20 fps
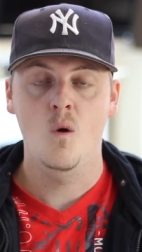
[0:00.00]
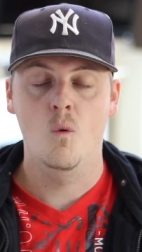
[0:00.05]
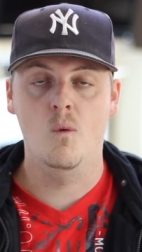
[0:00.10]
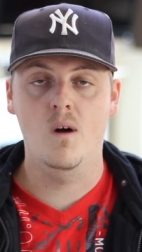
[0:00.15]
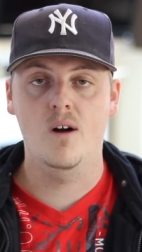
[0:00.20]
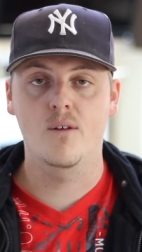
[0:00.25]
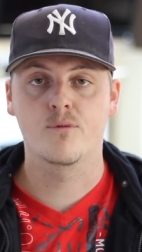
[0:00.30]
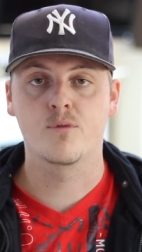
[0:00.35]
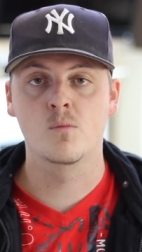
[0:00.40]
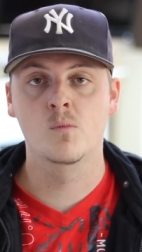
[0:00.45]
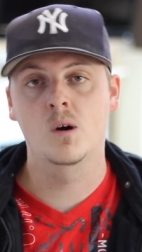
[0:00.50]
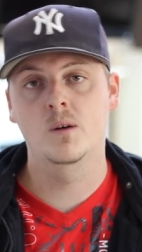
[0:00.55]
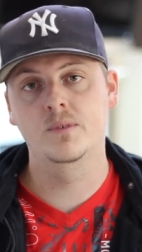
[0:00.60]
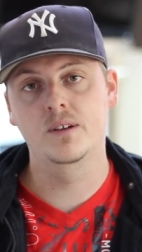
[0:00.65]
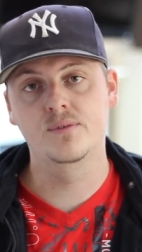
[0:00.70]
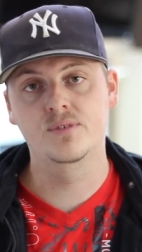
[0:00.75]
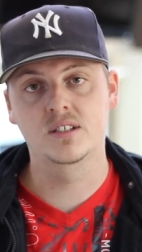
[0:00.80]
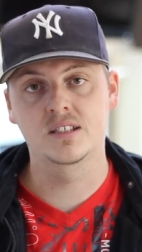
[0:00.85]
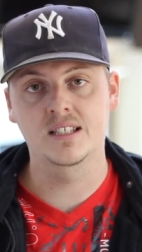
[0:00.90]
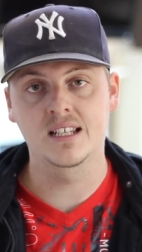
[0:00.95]
Well, from what
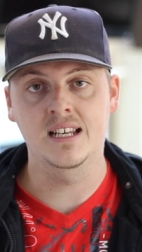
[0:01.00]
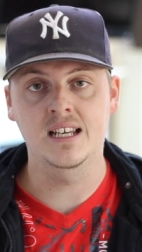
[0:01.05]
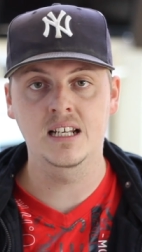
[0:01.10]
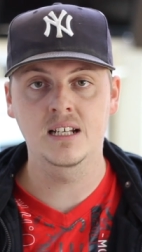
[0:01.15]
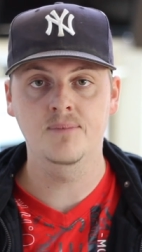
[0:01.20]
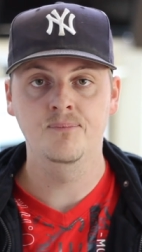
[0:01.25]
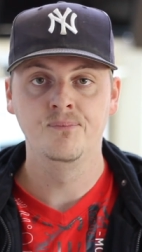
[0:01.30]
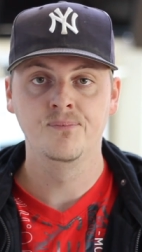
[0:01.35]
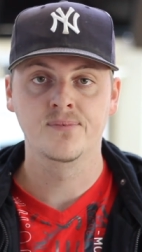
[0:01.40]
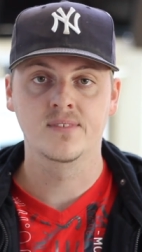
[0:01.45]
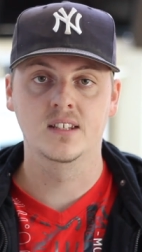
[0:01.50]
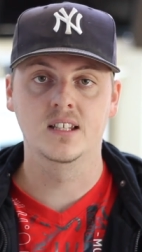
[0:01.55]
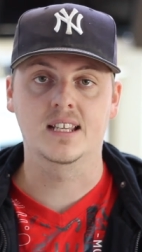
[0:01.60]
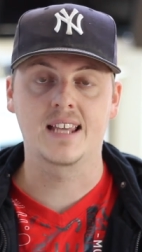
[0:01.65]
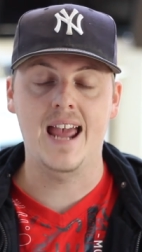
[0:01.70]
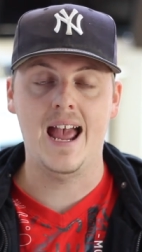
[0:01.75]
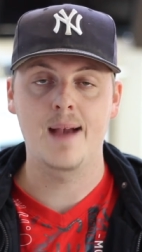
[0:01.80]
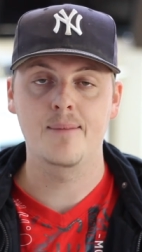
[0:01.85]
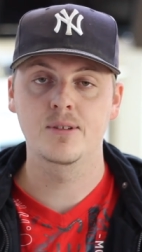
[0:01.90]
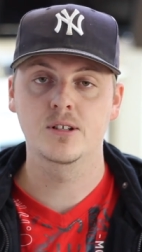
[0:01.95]
we've seen, the
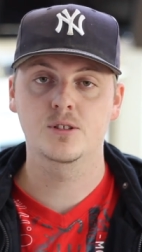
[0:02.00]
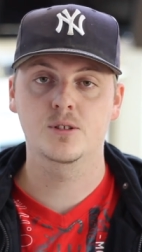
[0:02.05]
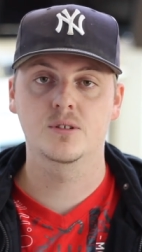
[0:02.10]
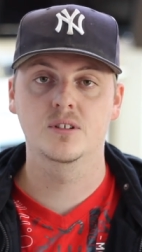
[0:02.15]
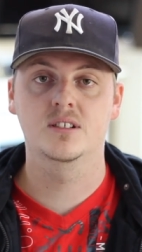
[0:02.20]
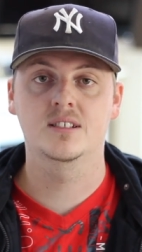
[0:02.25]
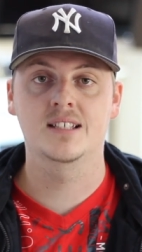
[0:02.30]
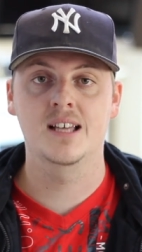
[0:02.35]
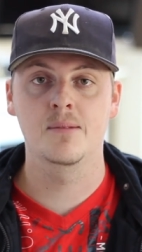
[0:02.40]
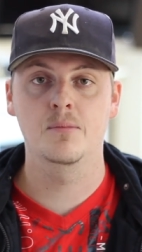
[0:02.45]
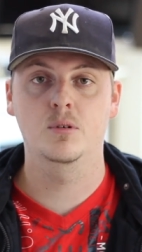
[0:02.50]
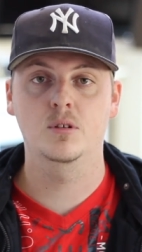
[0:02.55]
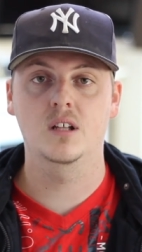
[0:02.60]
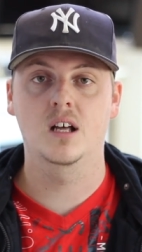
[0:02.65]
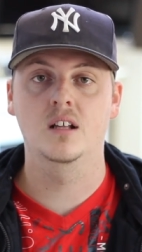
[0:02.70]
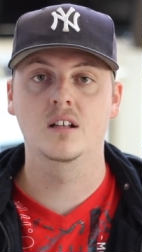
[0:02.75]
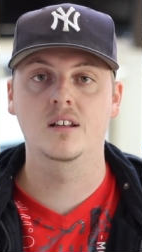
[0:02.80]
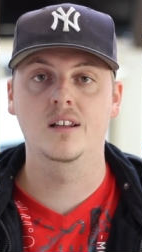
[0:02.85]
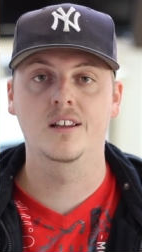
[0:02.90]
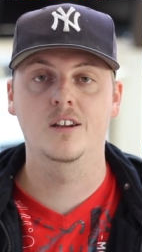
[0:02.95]
cabinets are assembled
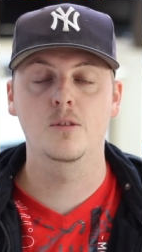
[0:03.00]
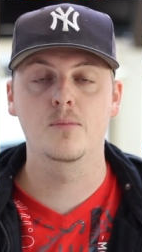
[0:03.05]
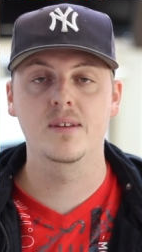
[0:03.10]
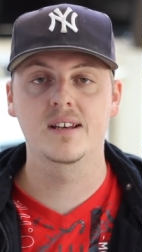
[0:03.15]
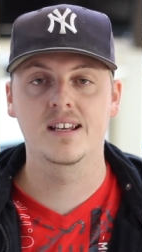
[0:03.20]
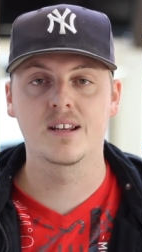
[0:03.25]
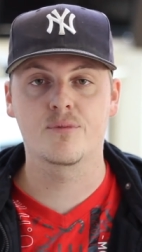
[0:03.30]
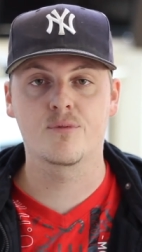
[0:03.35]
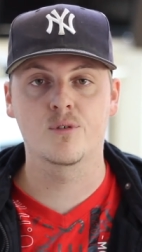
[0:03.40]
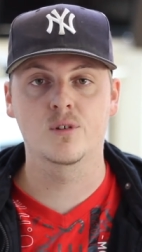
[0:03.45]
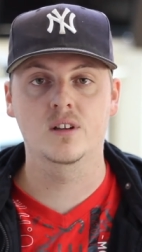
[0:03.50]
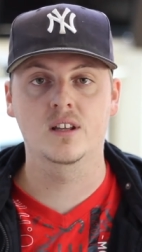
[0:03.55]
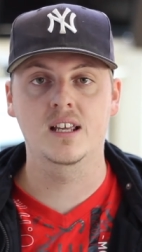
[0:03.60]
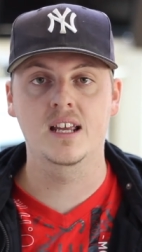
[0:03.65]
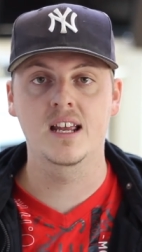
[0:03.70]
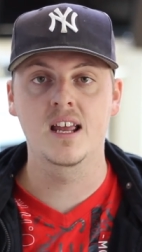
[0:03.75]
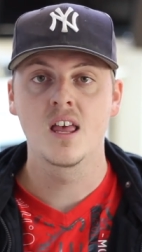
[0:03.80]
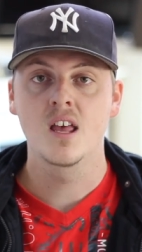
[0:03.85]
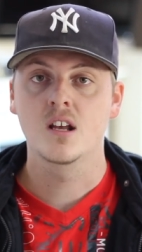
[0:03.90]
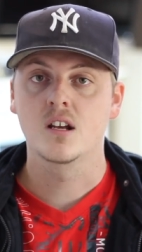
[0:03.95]
a little bit
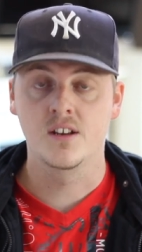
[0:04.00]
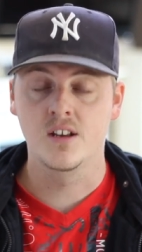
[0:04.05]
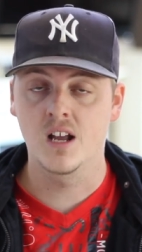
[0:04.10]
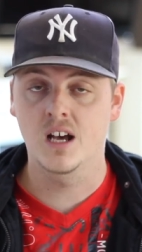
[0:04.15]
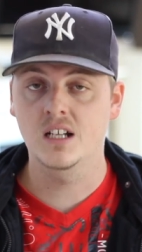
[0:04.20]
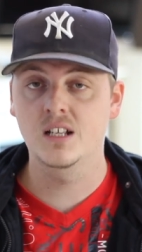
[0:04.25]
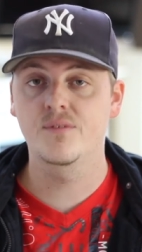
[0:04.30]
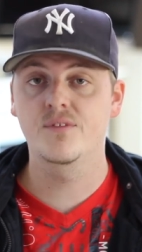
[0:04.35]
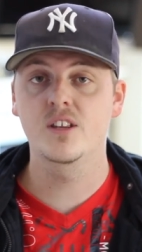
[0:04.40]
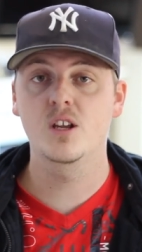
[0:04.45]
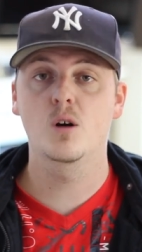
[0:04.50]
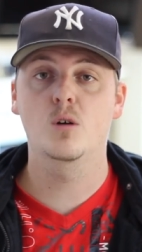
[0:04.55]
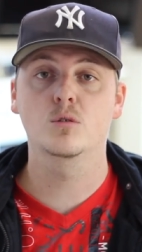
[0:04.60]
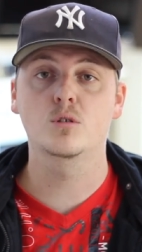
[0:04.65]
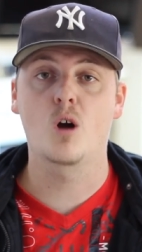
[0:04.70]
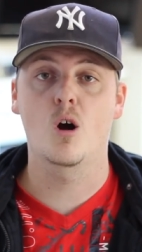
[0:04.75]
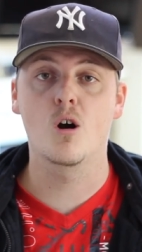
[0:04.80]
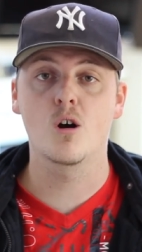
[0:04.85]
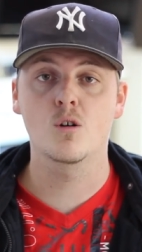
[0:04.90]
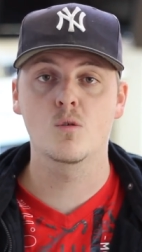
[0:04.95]
differently. None of the
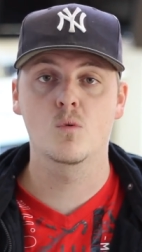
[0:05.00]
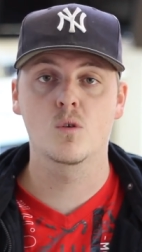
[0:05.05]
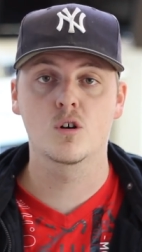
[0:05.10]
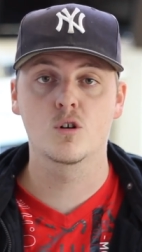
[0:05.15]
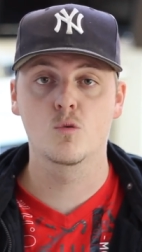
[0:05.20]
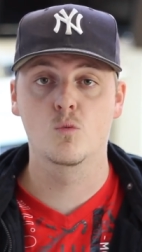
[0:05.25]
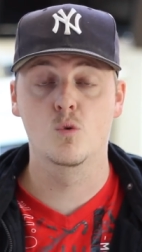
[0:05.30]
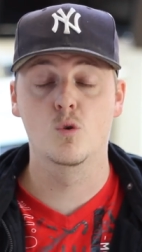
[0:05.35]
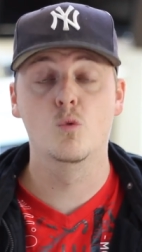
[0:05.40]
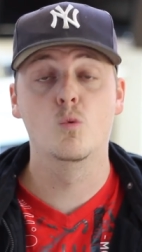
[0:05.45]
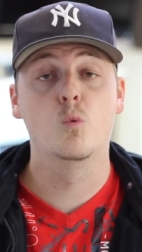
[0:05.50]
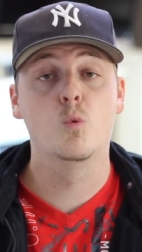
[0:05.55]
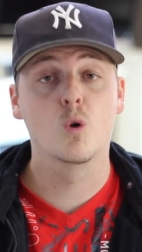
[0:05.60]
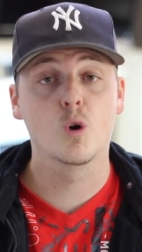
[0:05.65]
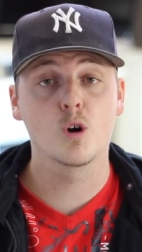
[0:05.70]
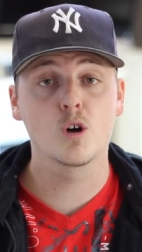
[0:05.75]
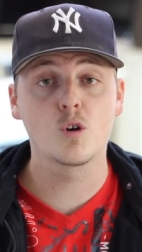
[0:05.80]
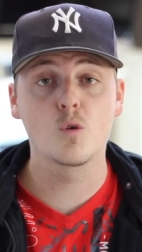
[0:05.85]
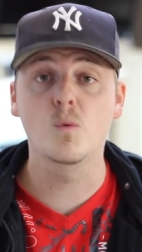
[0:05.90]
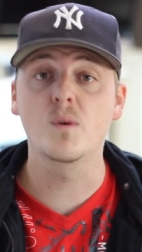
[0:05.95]
old hardware will
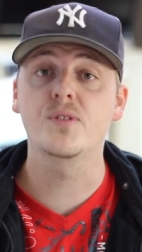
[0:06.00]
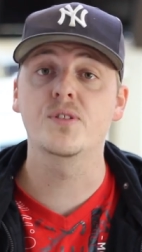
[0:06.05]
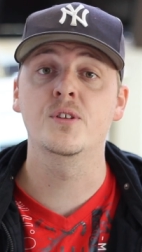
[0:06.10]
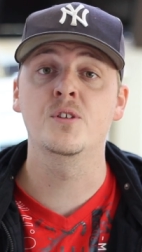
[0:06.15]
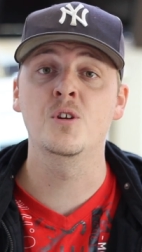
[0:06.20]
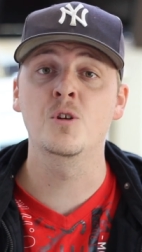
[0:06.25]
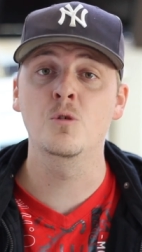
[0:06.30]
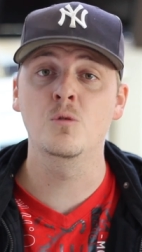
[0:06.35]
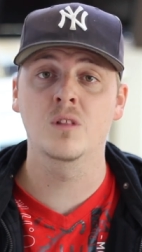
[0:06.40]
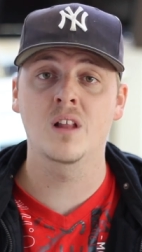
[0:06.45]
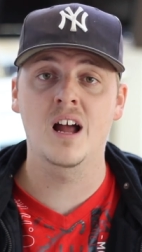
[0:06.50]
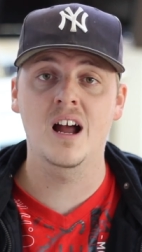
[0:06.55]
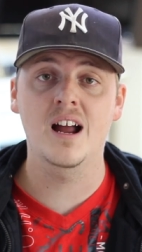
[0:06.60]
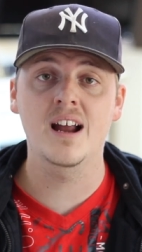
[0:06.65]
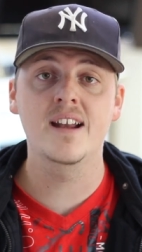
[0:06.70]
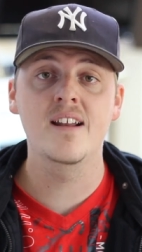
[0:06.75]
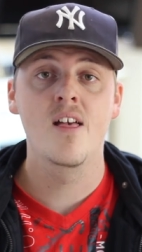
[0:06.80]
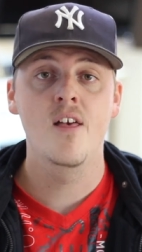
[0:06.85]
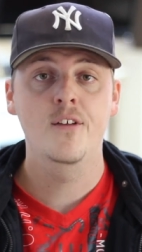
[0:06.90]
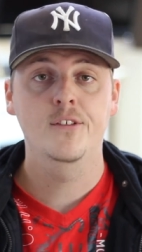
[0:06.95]
work with the new
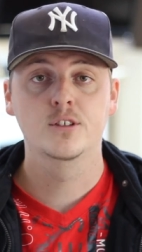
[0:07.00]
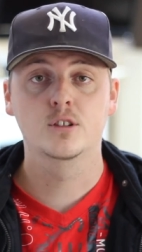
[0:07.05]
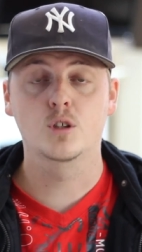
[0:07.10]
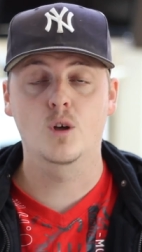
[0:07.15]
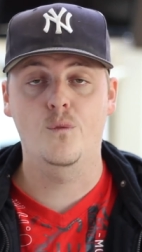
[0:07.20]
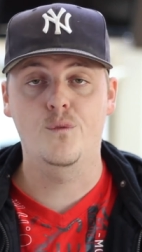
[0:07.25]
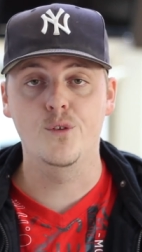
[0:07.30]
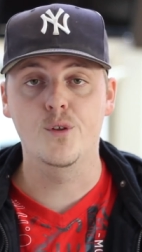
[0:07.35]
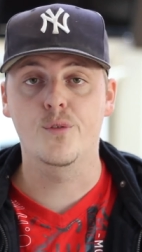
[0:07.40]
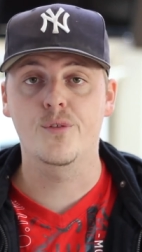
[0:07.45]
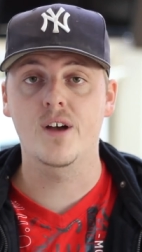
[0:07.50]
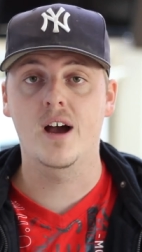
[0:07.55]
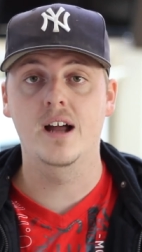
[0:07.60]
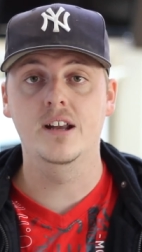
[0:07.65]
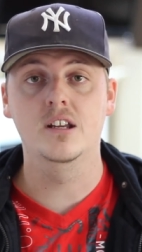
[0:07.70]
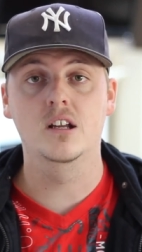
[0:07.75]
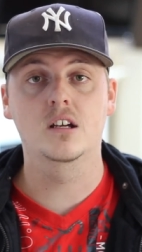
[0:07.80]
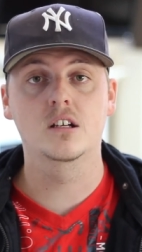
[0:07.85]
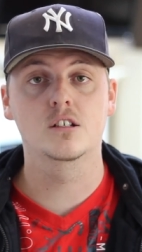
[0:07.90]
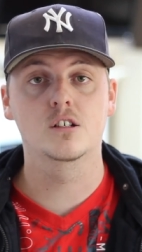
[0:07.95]
line, so if you
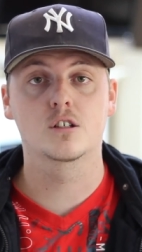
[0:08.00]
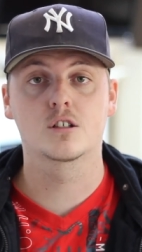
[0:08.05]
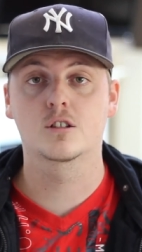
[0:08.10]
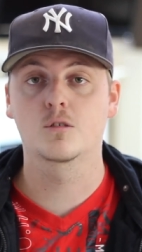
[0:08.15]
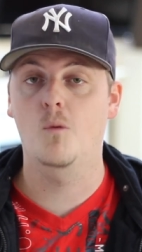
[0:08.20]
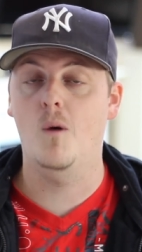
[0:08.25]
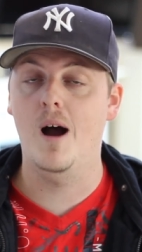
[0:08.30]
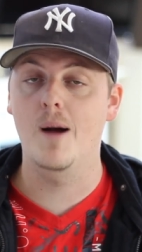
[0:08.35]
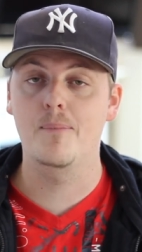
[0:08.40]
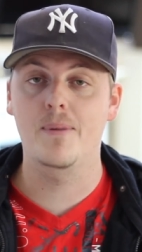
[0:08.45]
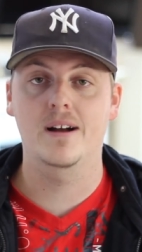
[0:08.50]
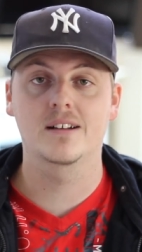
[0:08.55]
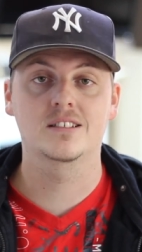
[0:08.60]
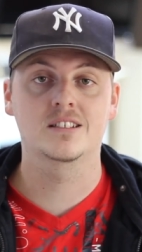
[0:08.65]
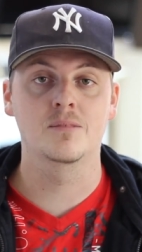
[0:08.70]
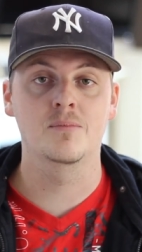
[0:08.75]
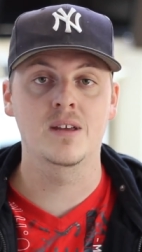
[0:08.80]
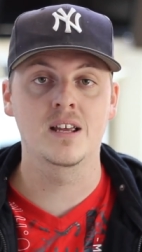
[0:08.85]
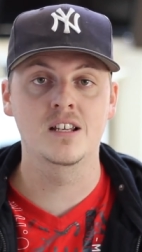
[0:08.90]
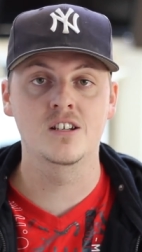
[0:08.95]
thought you could just swap out
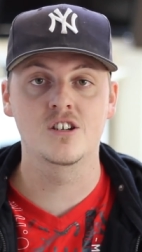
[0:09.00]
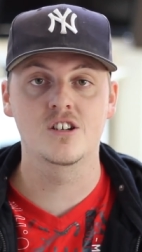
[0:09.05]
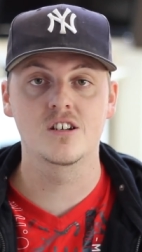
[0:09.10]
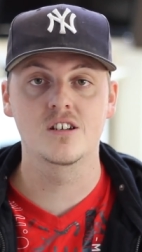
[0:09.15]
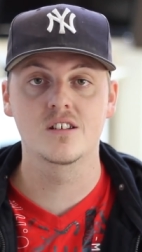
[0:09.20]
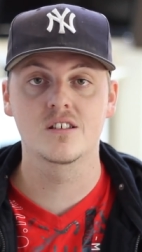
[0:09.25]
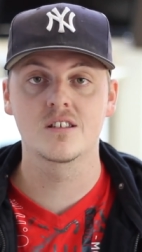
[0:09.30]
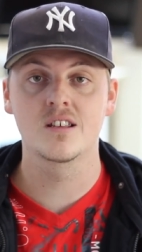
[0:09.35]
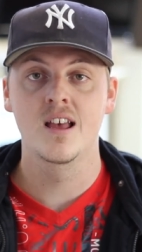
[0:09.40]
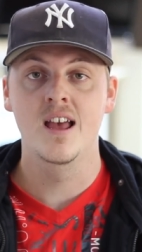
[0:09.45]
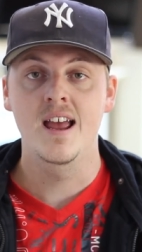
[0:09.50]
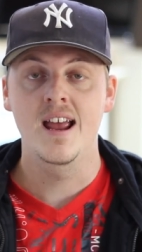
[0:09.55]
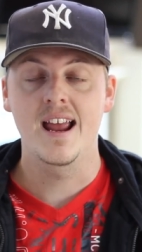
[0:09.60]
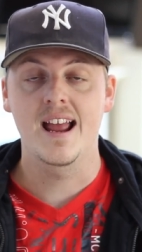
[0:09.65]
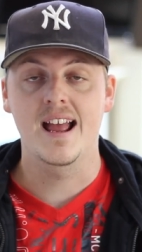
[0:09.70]
some hinges